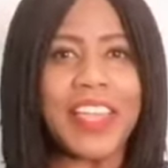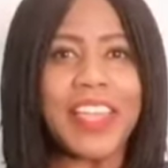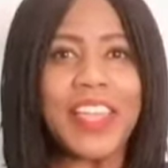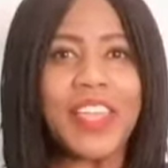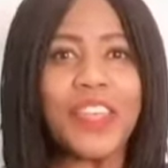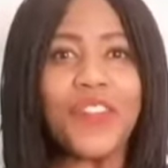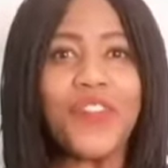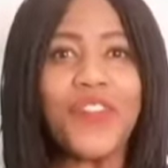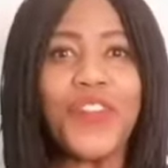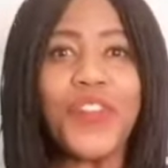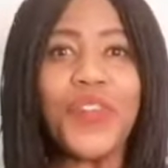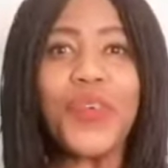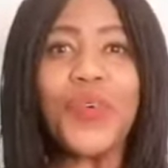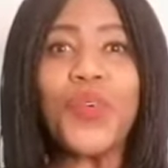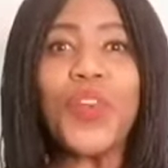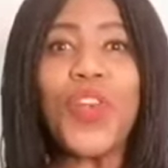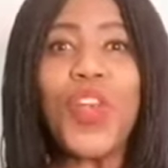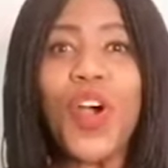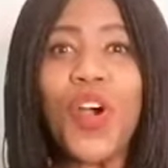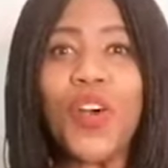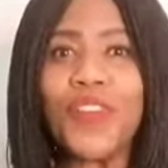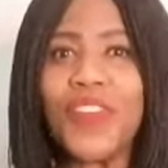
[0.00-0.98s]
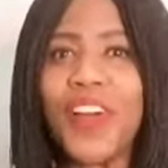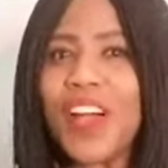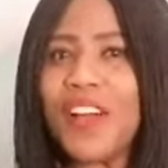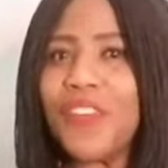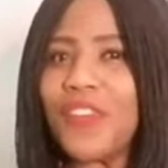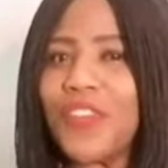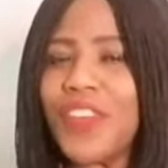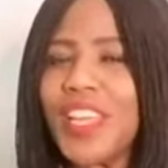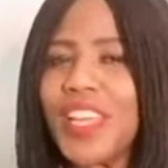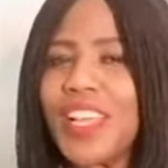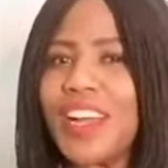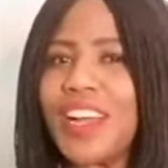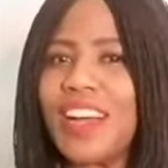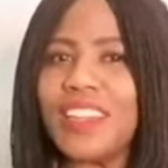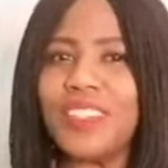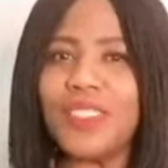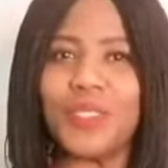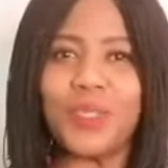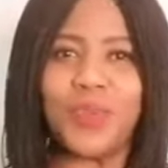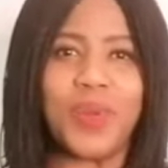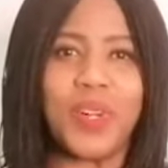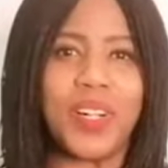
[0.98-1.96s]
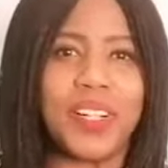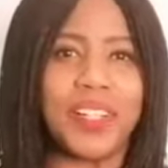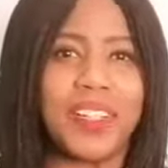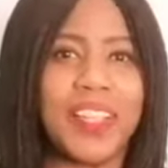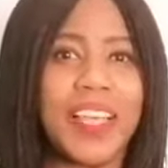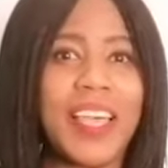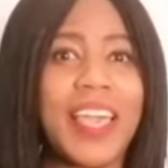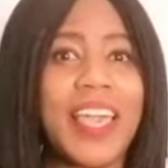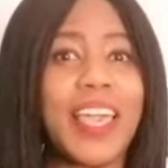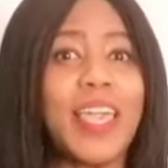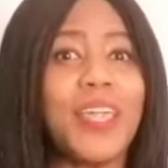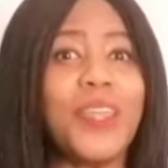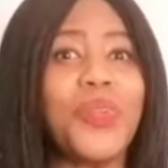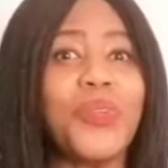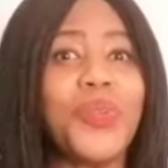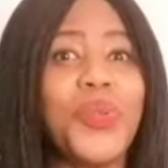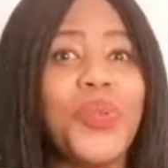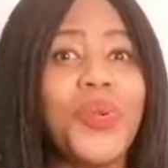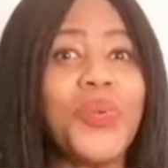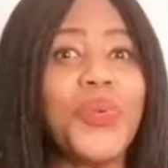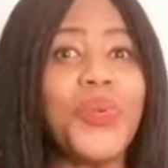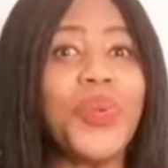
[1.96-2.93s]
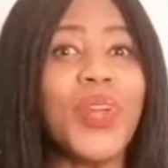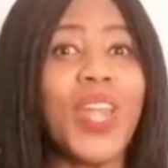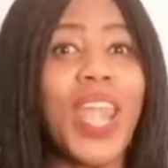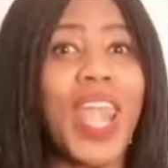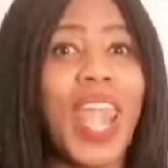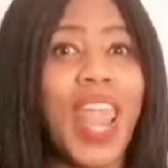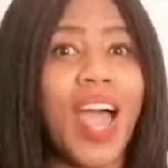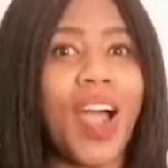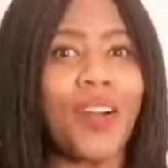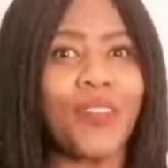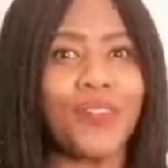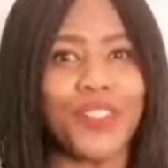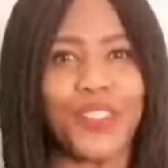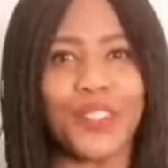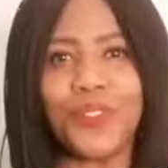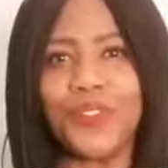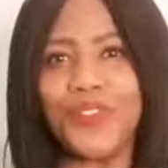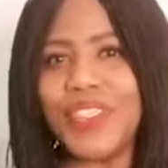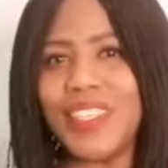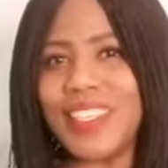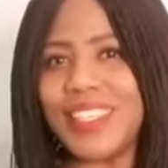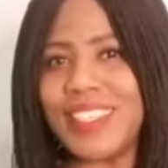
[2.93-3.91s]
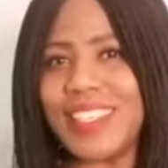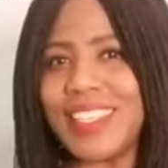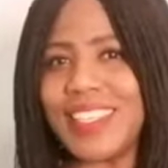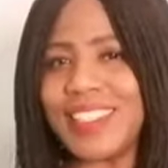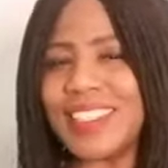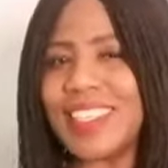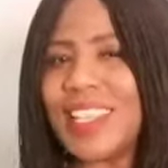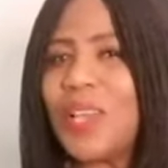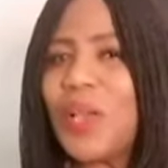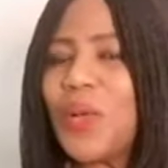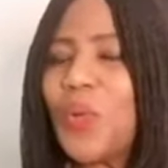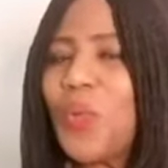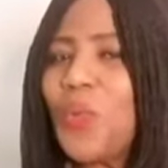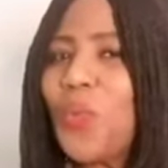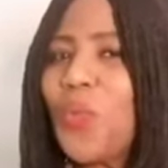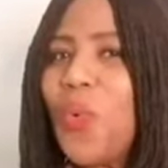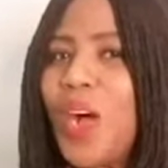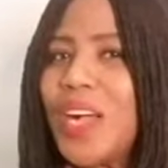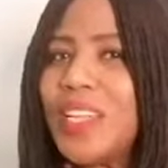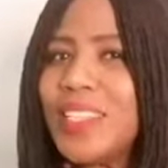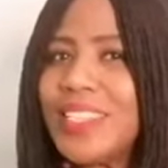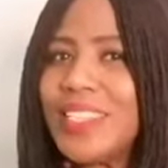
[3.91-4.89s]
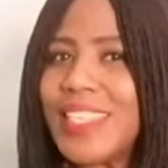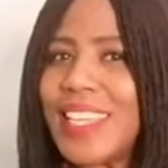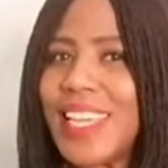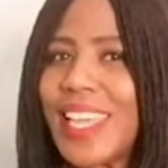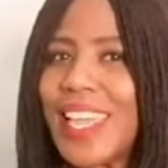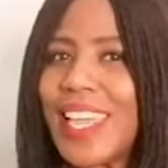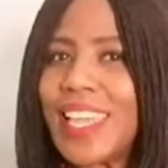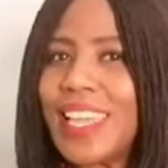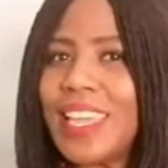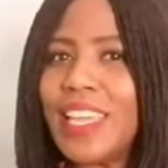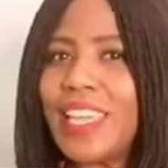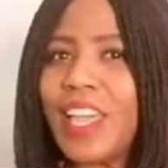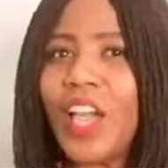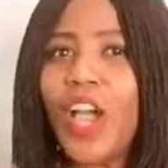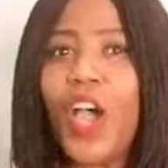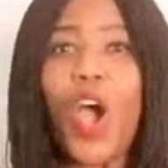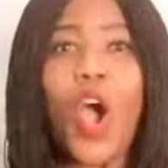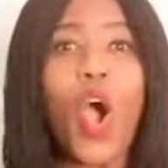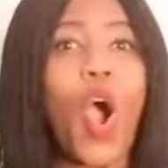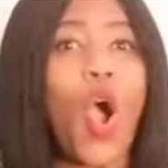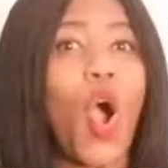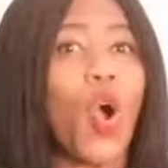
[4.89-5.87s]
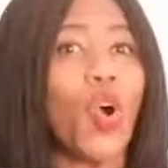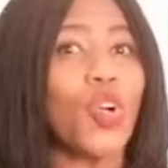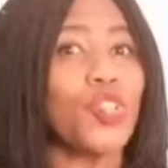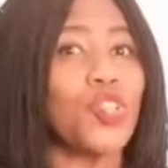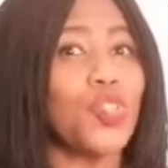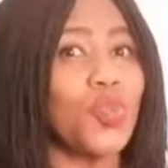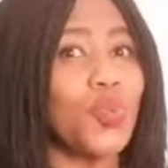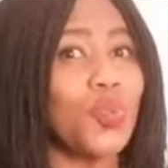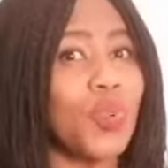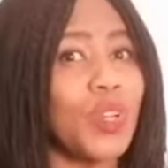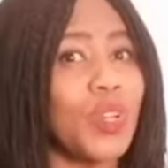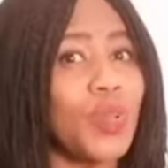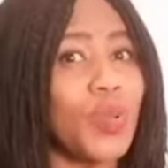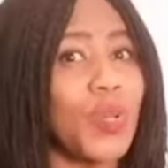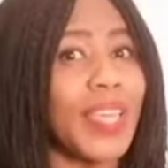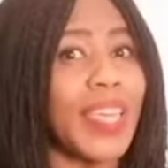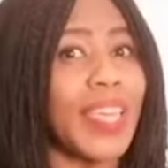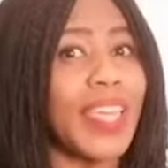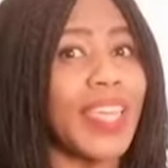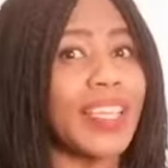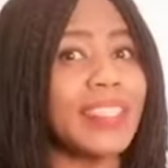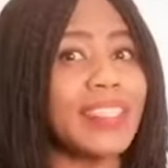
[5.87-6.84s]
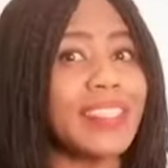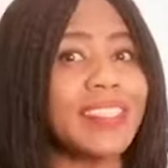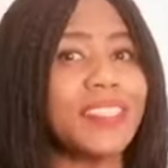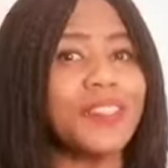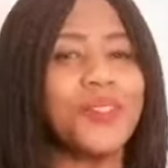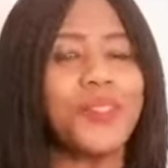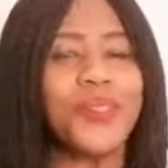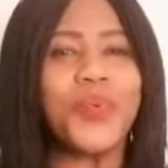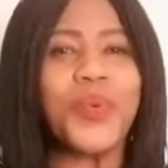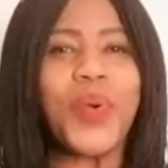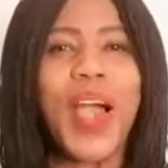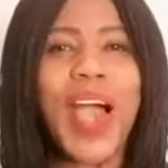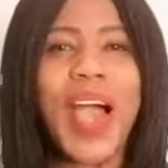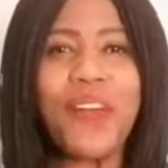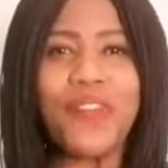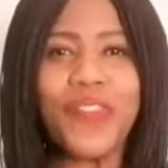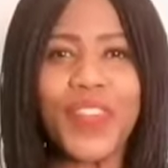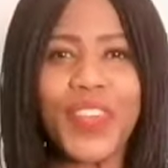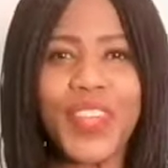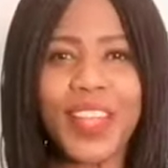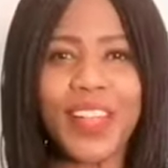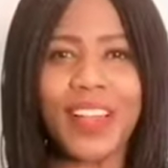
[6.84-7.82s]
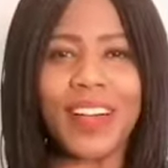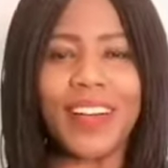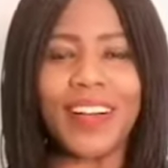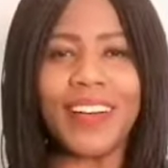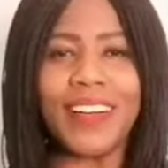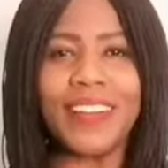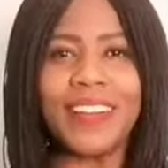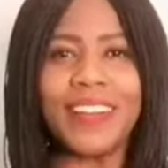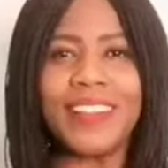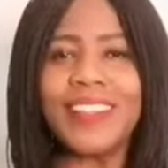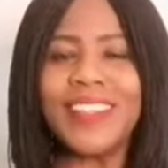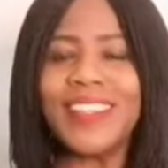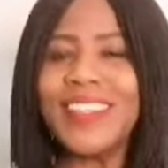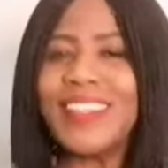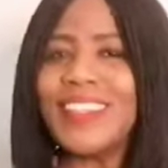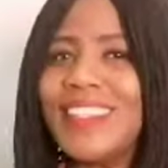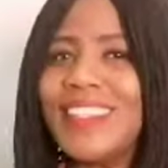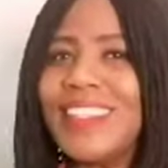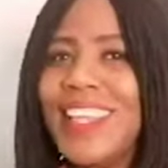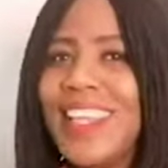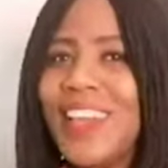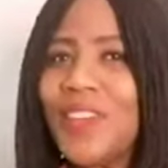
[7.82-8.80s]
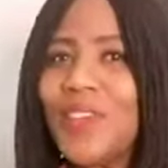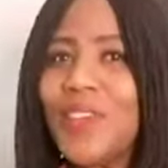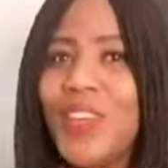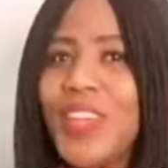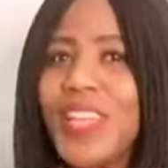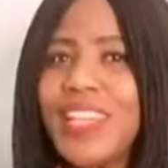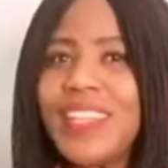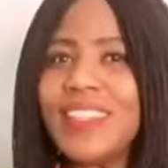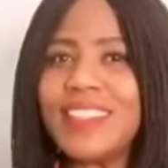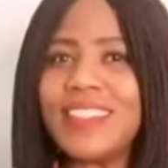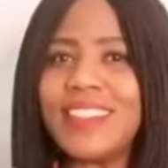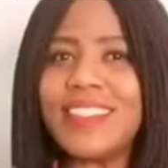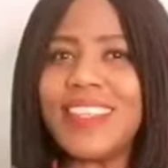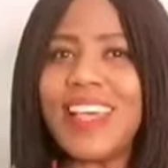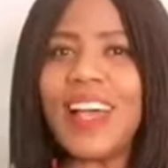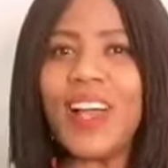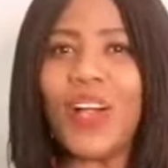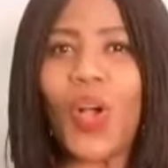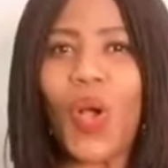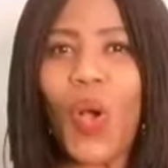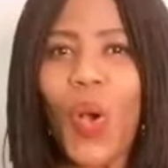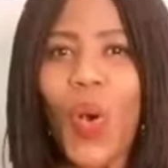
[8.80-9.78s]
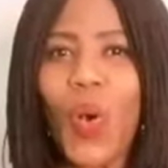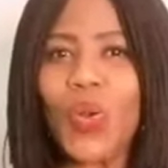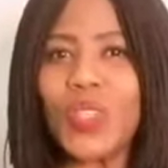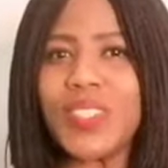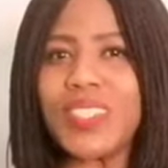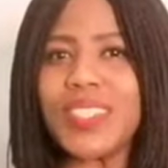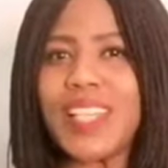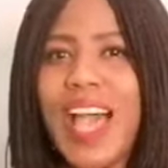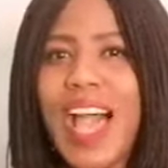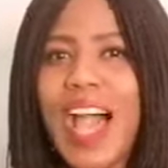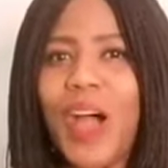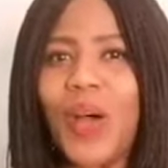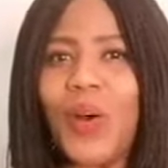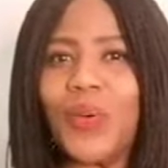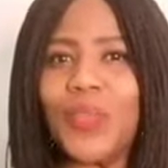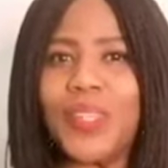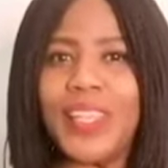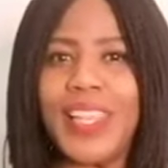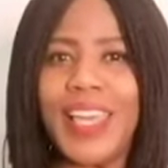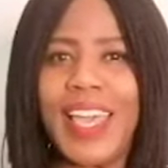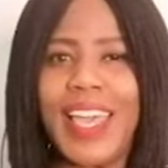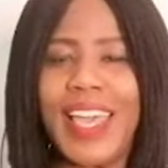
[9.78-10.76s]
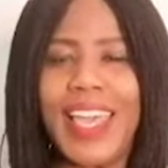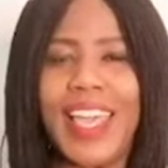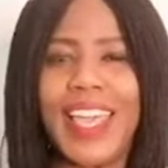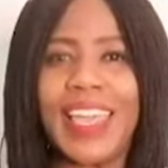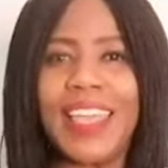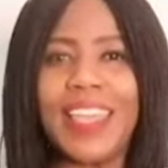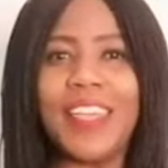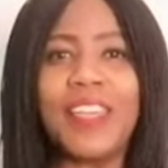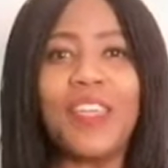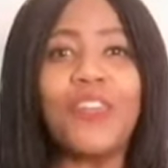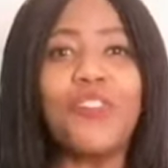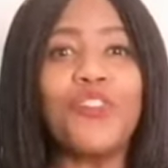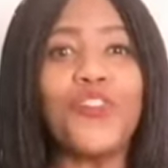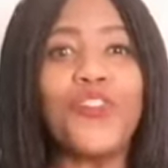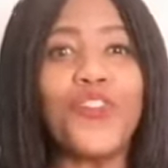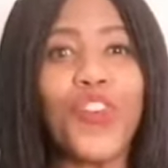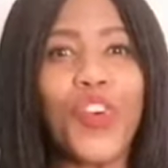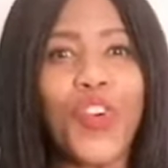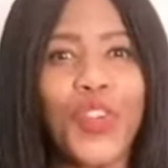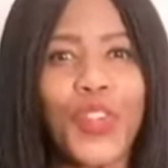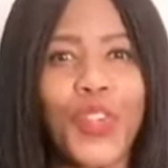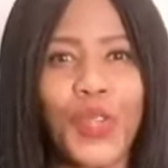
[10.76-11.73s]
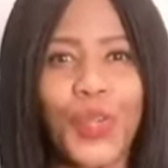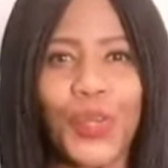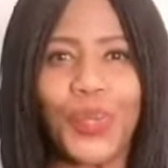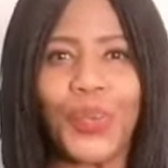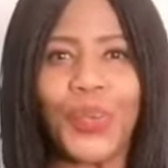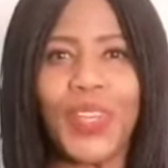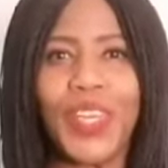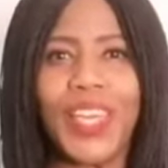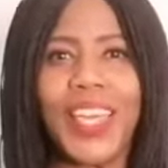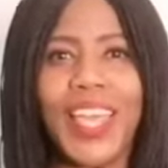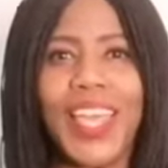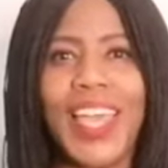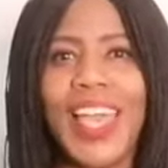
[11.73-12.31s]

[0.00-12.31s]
If you love Africa as well and you would love to visit one day or to relocate to Africa, there is a course out there for you.